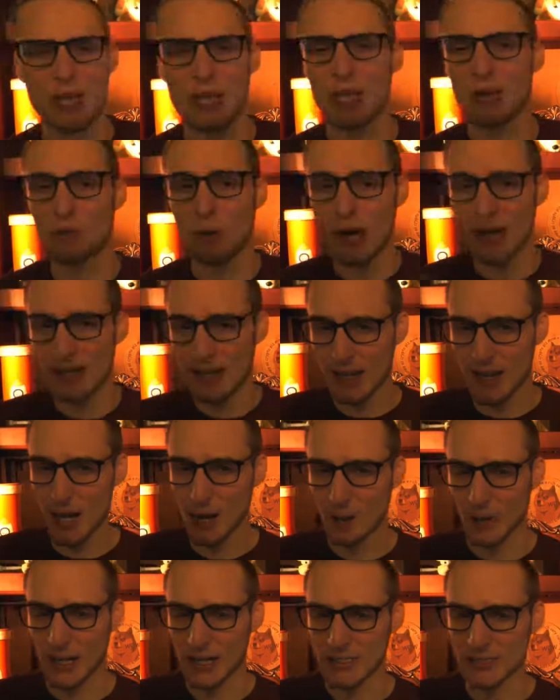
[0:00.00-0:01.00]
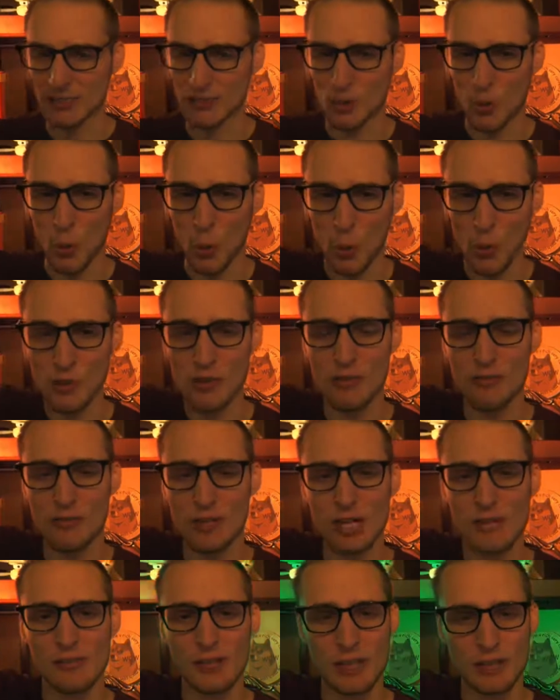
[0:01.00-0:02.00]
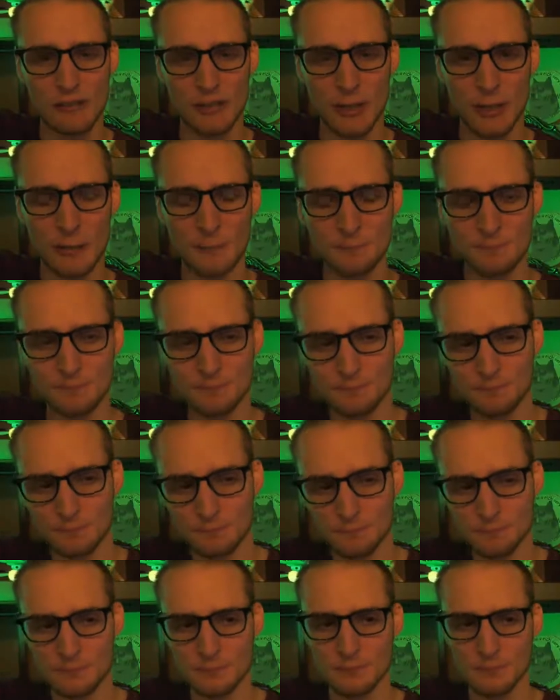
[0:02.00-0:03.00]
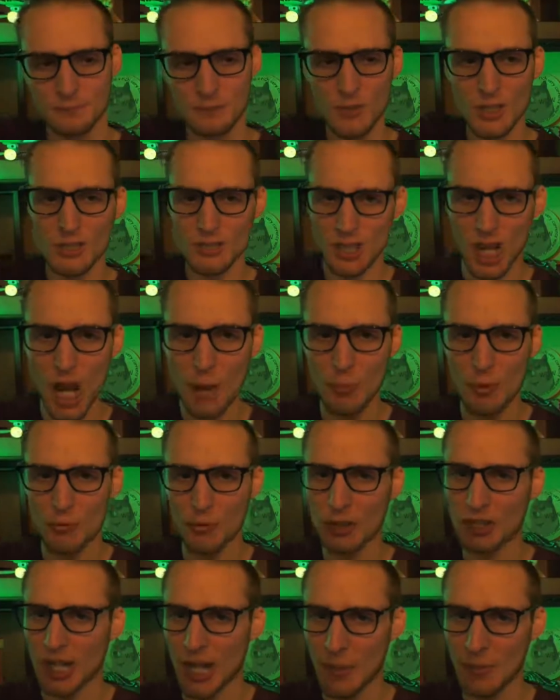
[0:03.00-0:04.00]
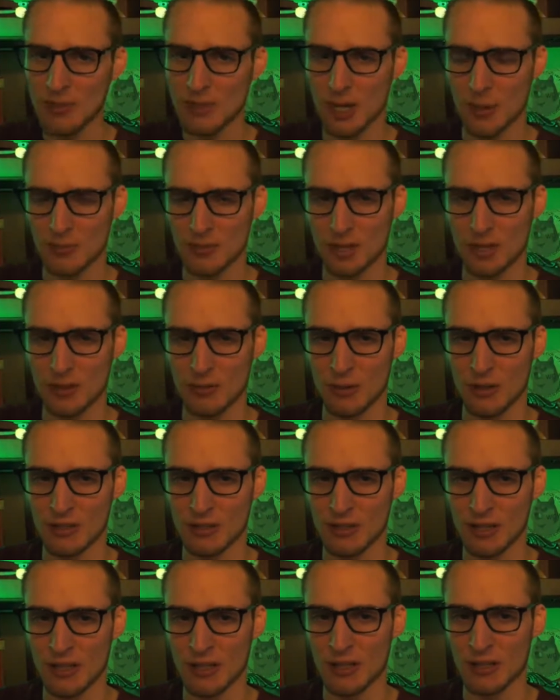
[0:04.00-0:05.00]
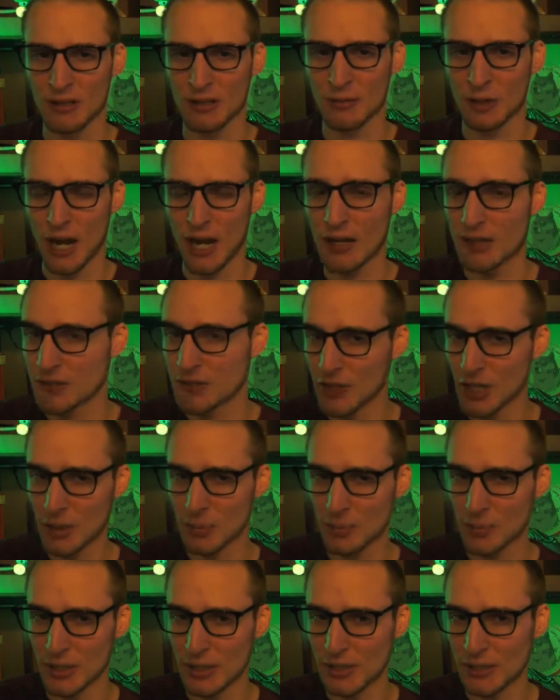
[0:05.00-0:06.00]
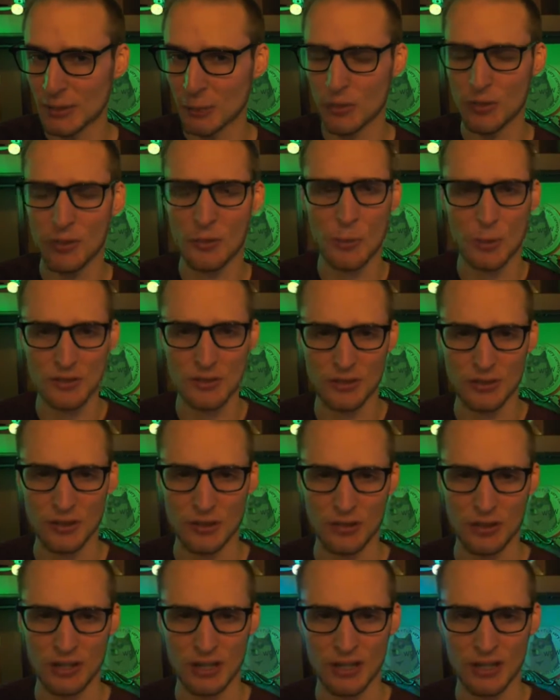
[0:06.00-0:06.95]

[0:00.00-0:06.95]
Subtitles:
right now it's toward the very, very, very top of where GameStop stock was at its very peak with the most energy.